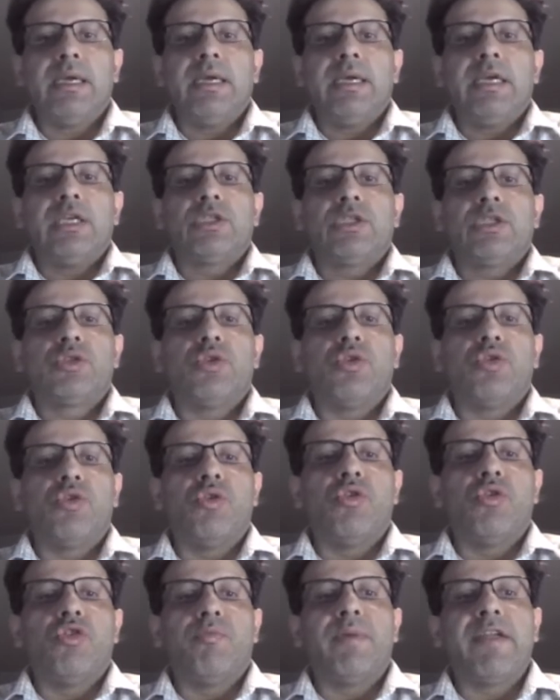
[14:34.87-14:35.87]

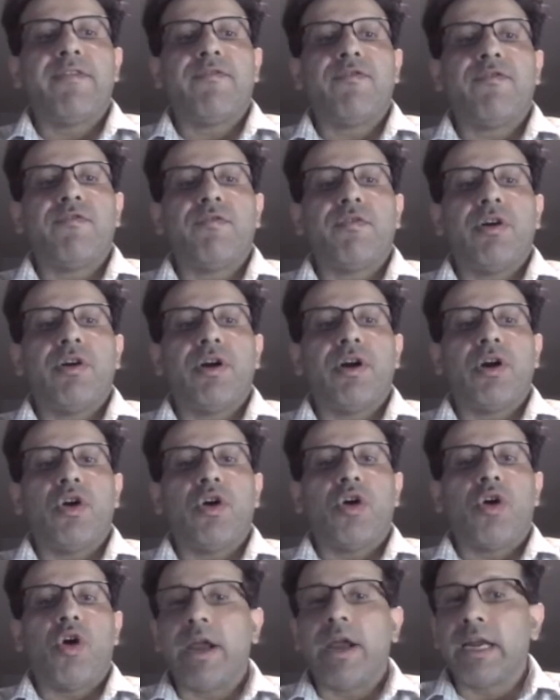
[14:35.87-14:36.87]
So, but if
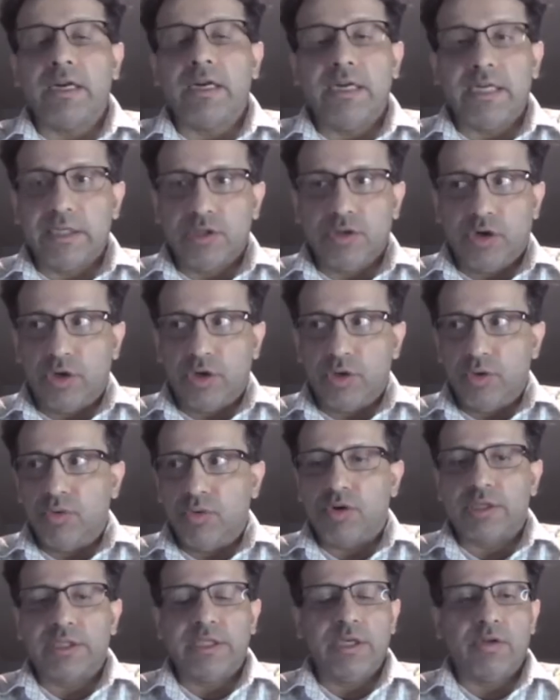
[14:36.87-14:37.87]
Oracle does not know,
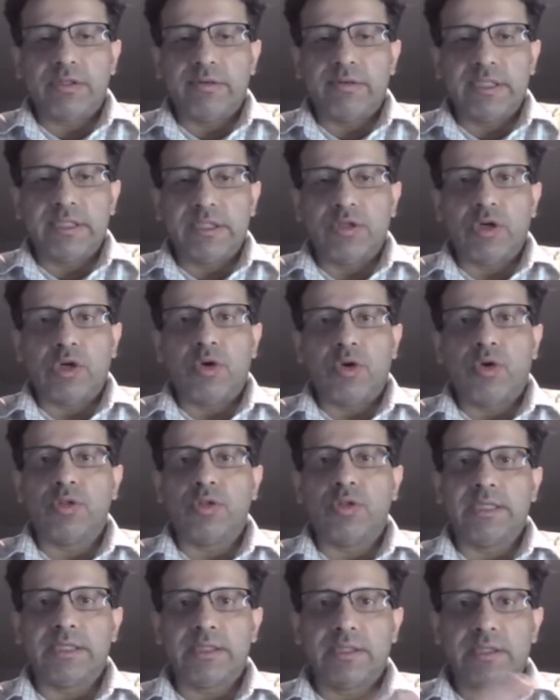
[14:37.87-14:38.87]
or SQL Server does not know
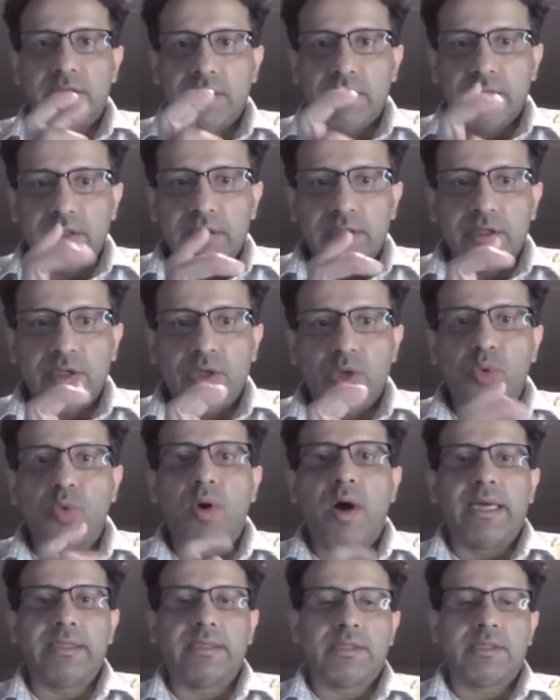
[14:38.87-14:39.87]
this
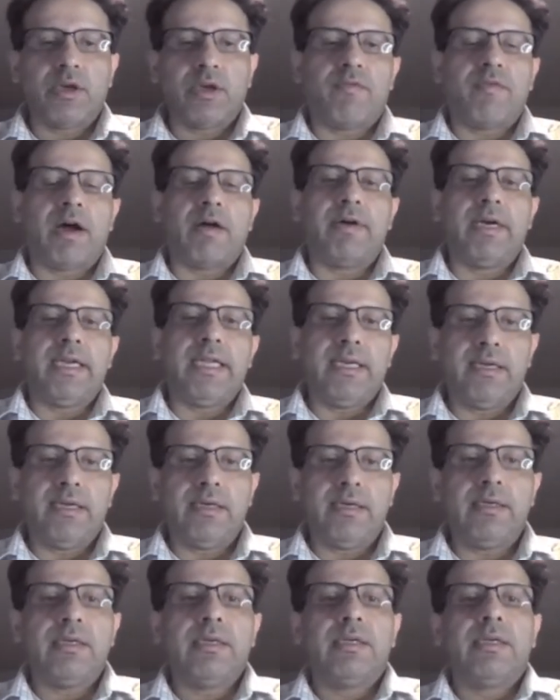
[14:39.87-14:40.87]
nuance of our
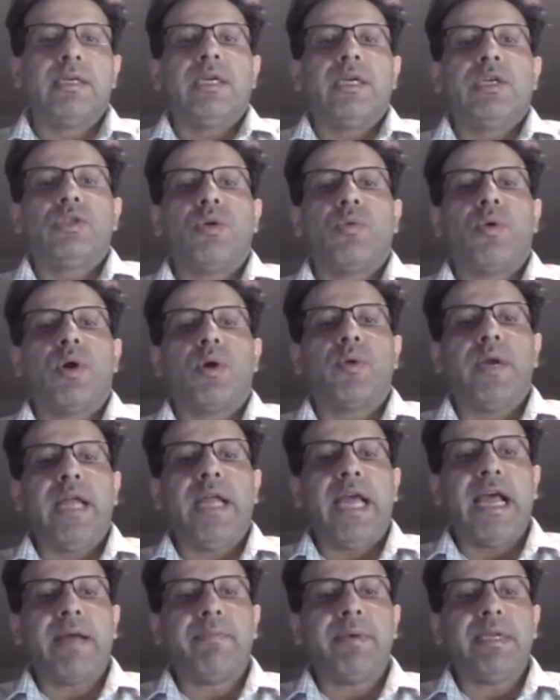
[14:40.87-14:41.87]
data, so what would
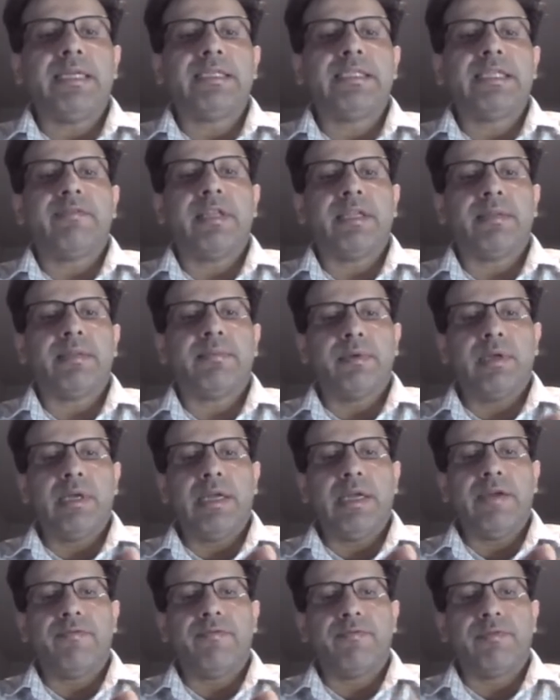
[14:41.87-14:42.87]
happen is that
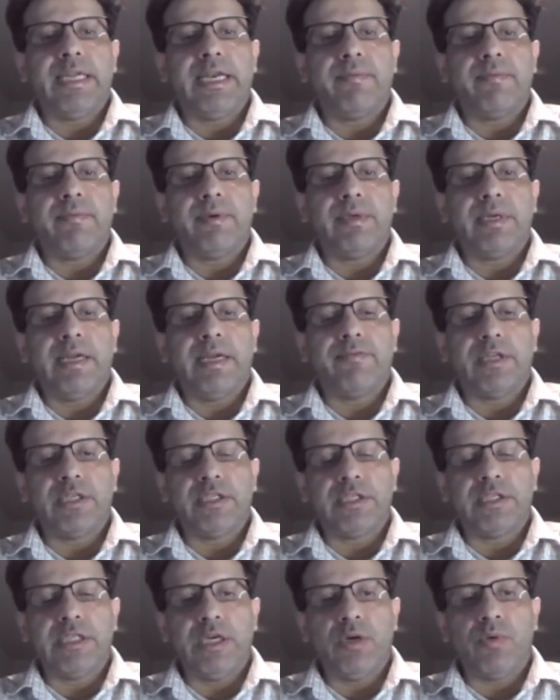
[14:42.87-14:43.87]
if the
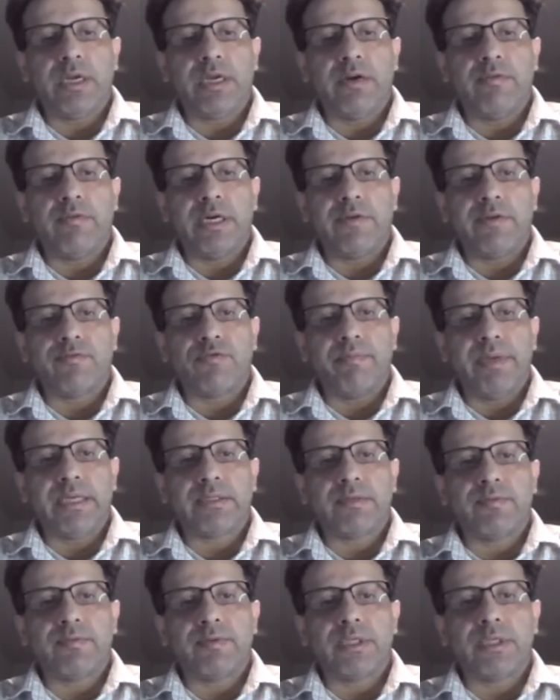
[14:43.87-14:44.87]
SQL converted from
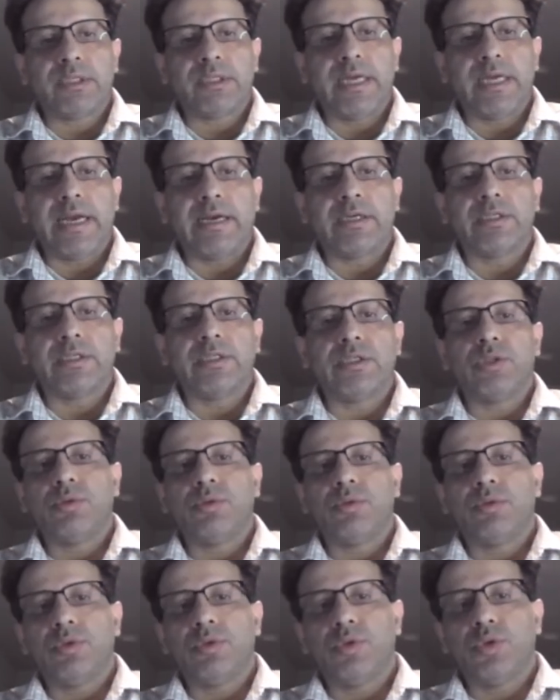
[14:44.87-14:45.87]
pickwork status
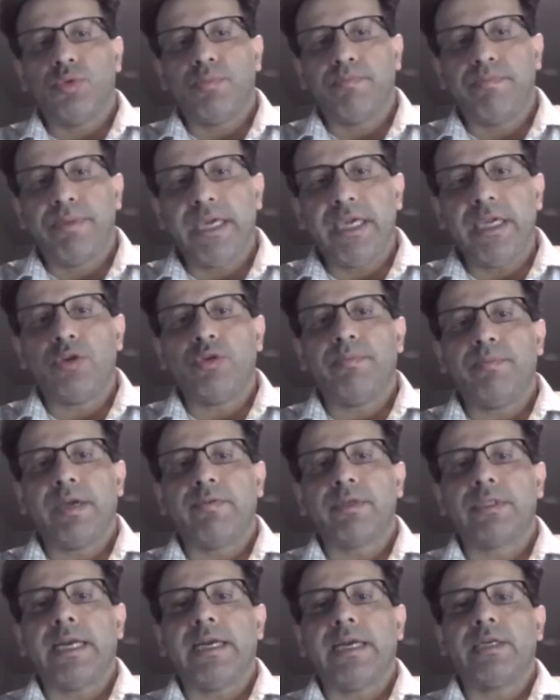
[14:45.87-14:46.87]
to P to
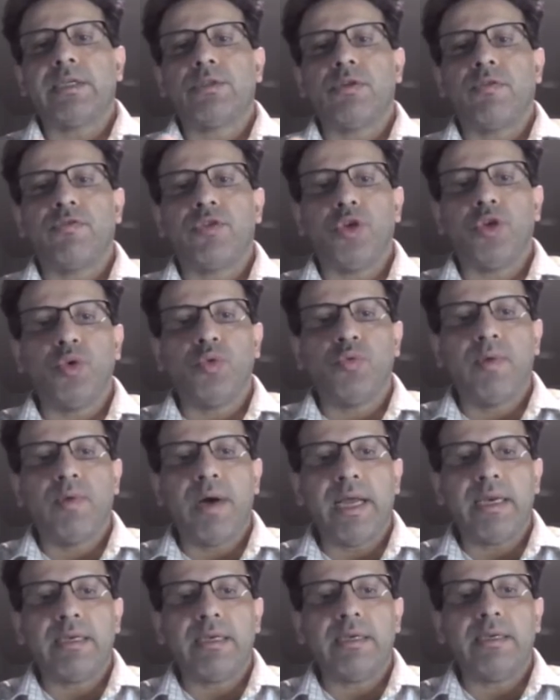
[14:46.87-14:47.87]
pickwork status of
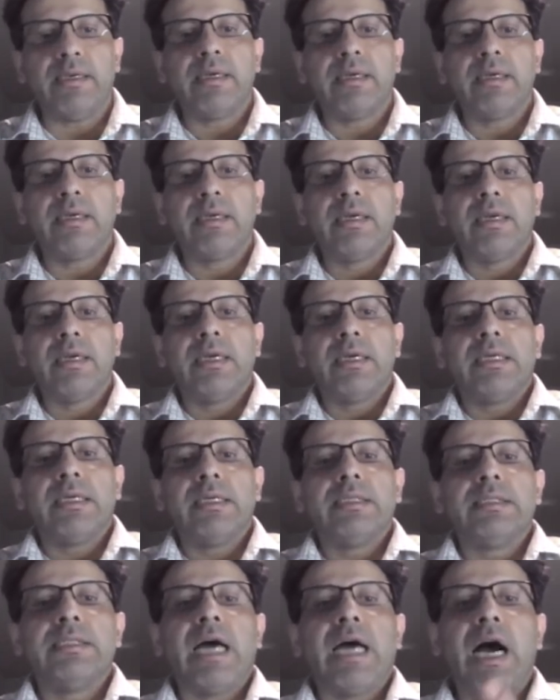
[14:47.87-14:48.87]
Q1,
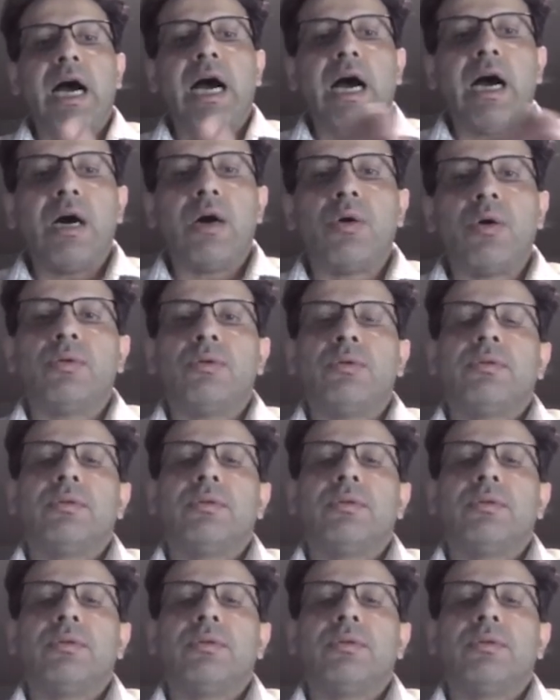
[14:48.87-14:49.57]
now